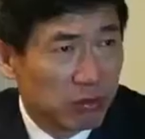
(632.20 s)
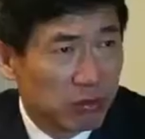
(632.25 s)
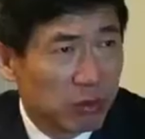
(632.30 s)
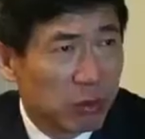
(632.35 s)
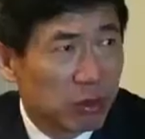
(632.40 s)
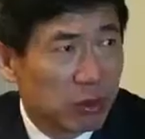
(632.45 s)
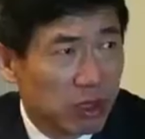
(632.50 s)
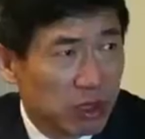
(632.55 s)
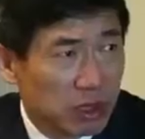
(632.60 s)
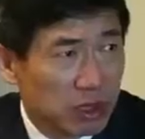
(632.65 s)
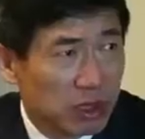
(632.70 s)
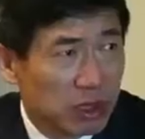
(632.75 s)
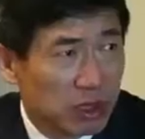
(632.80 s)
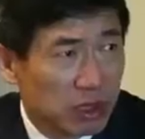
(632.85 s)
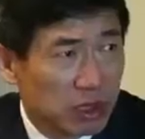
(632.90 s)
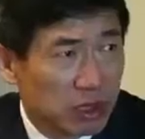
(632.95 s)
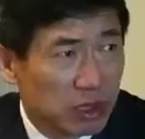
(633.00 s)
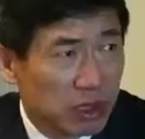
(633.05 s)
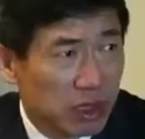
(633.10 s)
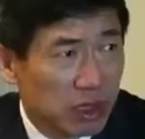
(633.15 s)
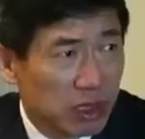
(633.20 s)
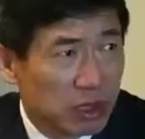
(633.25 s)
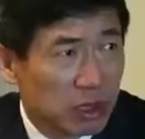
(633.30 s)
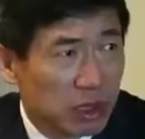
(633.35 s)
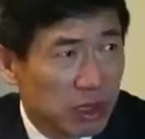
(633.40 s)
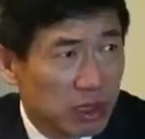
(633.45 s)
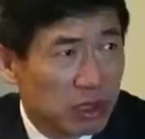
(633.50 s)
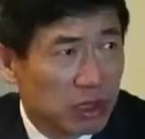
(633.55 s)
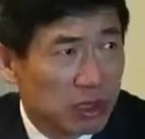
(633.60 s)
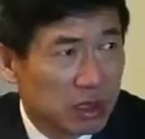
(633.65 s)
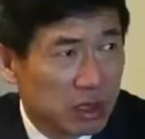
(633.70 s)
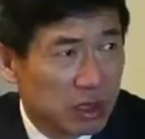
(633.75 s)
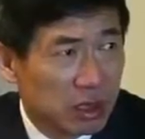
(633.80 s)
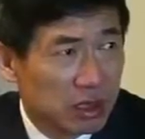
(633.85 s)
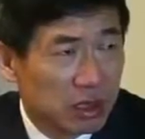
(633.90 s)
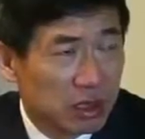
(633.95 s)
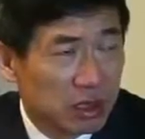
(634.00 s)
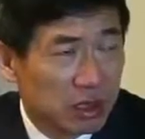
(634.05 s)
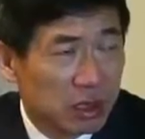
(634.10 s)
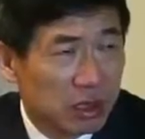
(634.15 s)
full rights as other
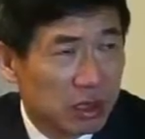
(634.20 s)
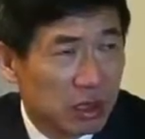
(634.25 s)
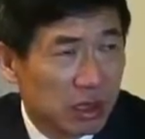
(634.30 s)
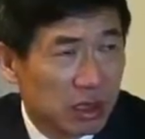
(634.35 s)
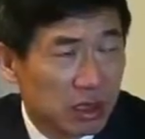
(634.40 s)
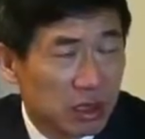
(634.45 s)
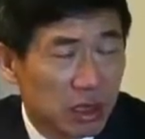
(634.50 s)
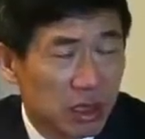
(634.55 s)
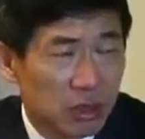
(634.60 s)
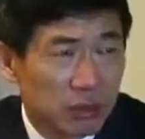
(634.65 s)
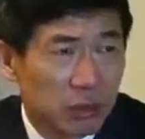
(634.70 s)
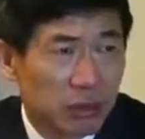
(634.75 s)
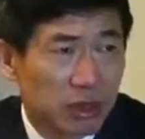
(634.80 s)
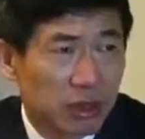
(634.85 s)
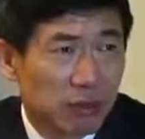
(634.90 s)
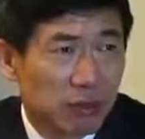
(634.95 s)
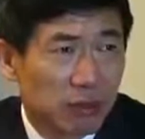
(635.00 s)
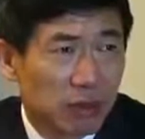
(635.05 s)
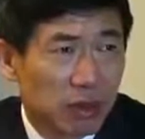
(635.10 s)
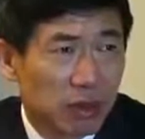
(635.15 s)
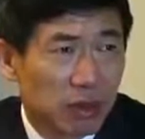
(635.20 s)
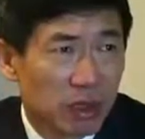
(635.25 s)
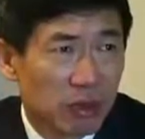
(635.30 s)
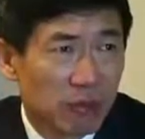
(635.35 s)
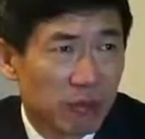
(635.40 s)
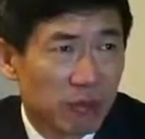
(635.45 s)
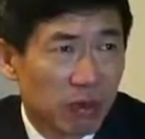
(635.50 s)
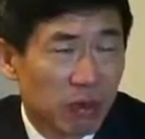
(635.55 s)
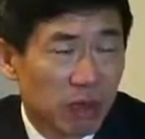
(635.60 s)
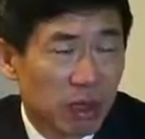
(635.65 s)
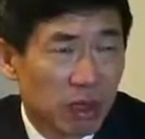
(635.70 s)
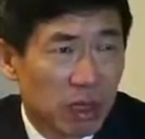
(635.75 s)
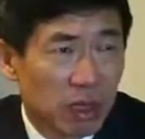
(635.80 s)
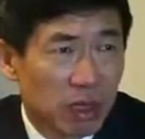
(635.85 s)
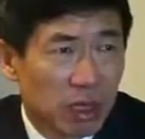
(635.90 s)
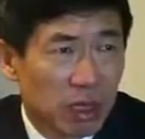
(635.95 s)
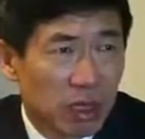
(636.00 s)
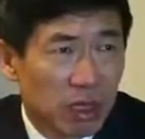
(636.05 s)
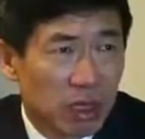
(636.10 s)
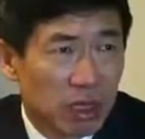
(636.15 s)
citizens in the country, right?
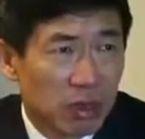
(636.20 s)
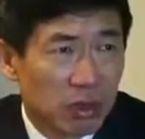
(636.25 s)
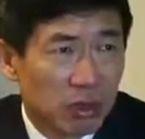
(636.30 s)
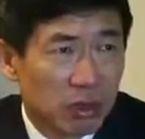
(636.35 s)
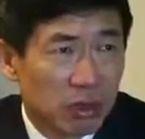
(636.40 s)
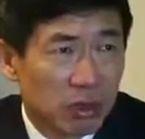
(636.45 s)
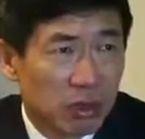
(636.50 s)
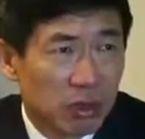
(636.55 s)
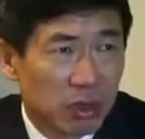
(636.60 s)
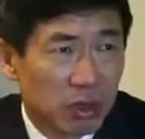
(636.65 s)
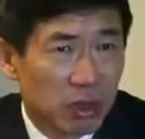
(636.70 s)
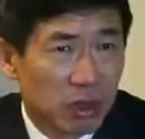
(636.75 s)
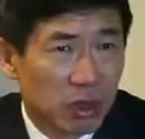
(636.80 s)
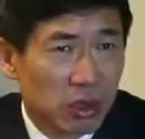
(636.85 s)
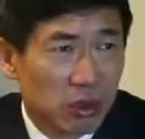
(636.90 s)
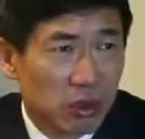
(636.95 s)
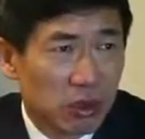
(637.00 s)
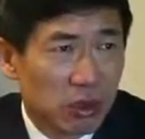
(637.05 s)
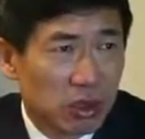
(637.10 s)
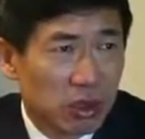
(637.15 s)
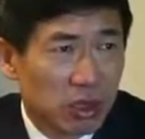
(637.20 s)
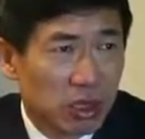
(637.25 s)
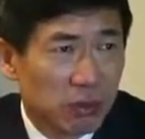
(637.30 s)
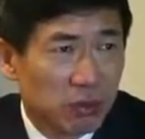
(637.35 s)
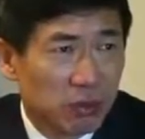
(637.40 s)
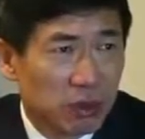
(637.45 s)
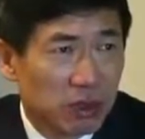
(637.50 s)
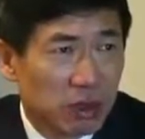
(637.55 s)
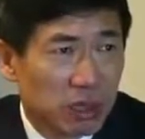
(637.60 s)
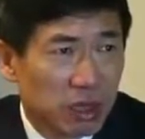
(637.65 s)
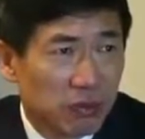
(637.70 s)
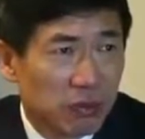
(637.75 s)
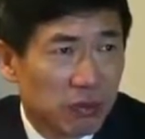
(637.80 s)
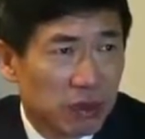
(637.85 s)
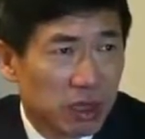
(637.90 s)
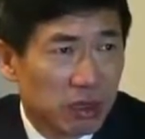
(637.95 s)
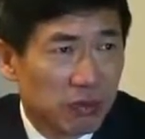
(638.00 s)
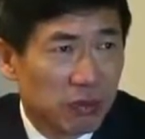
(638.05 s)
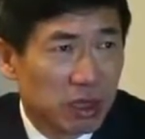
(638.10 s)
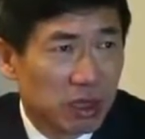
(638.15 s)
And also, what happens if
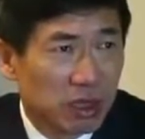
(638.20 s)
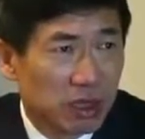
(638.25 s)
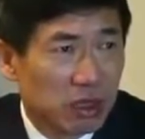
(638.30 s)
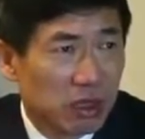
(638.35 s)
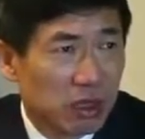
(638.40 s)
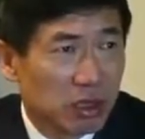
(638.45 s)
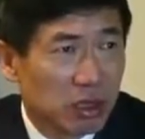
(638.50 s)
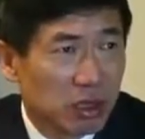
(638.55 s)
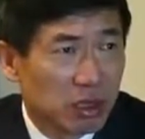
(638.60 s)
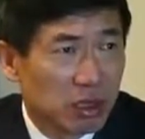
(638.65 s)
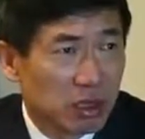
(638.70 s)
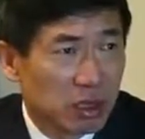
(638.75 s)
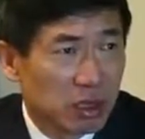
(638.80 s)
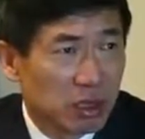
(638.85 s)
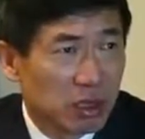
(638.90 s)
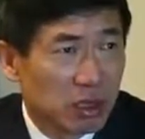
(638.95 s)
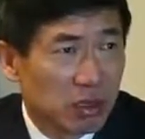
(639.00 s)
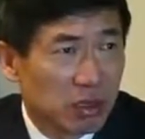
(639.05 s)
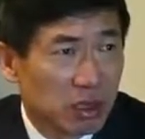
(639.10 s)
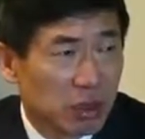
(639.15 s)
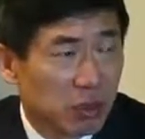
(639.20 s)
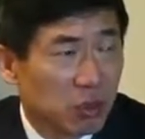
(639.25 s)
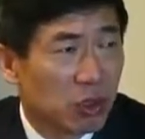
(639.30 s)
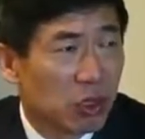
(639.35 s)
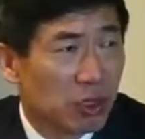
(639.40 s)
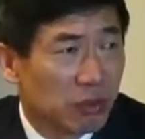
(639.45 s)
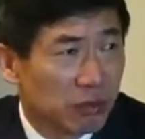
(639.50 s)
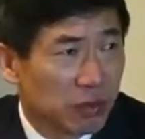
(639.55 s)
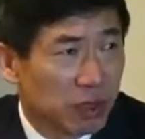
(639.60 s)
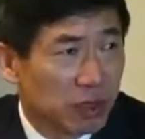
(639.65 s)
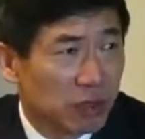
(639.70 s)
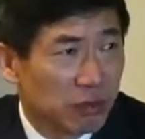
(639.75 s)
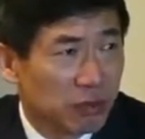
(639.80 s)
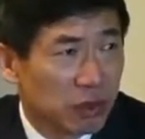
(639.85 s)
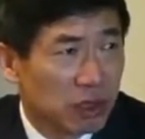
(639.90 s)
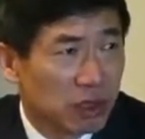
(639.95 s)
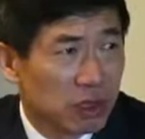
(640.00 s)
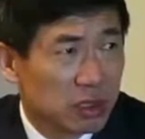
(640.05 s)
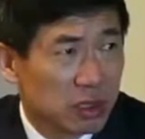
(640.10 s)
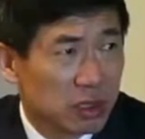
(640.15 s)
somebody is not, qualified
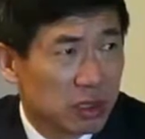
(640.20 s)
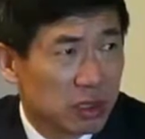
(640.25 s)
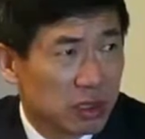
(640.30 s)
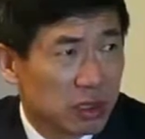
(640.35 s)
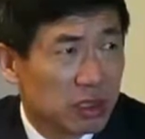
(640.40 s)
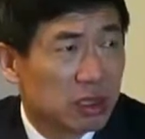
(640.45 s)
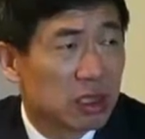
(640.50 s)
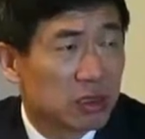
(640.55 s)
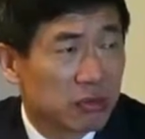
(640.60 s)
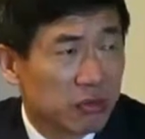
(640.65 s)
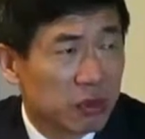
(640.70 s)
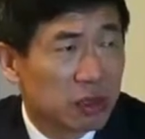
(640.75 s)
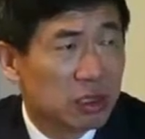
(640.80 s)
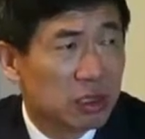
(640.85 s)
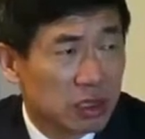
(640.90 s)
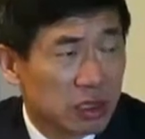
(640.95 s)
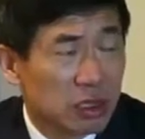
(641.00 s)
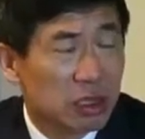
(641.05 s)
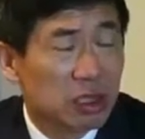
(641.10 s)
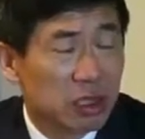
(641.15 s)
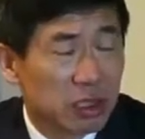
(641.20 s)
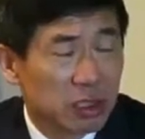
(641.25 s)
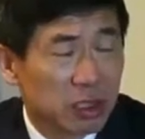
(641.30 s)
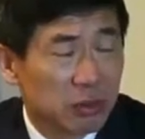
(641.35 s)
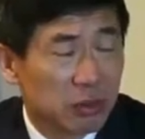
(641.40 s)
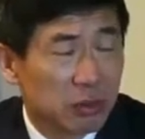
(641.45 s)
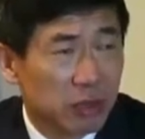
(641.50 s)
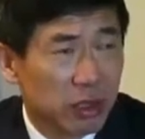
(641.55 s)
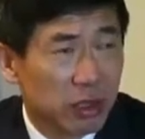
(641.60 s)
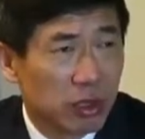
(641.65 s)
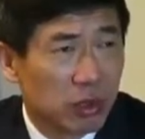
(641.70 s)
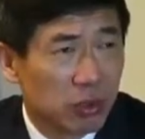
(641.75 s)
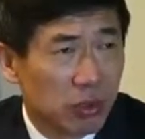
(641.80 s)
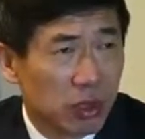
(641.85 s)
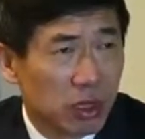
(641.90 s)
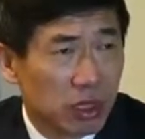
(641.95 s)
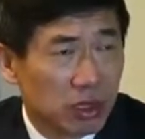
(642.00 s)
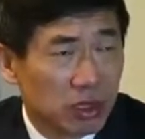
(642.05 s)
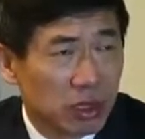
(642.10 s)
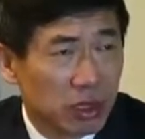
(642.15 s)
for citizenship, right?
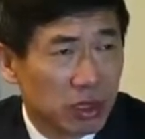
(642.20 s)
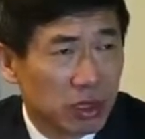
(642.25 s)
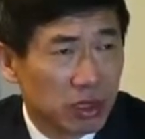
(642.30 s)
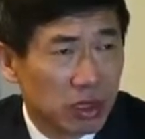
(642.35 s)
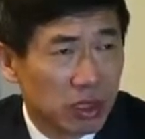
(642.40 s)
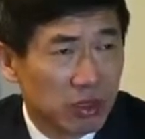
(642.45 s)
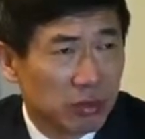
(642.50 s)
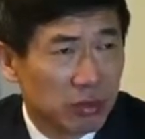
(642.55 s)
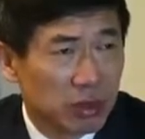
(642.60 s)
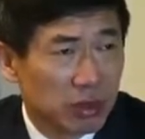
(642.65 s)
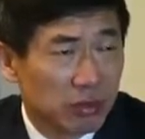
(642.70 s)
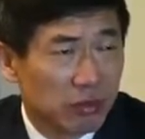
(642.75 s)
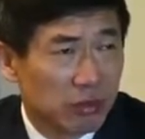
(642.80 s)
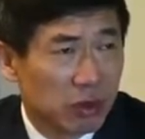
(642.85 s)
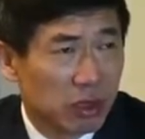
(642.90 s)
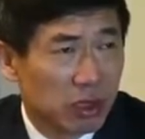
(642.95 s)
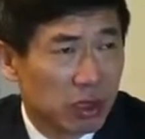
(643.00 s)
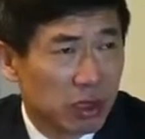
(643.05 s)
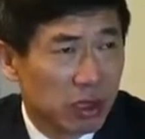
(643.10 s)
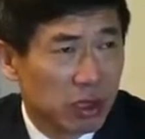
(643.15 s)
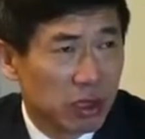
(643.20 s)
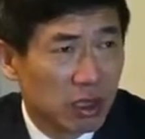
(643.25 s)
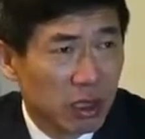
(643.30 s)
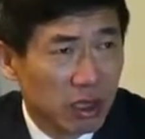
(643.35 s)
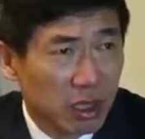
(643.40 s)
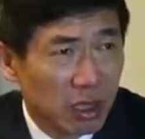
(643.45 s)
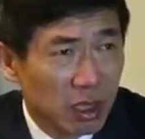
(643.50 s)
We're asking government for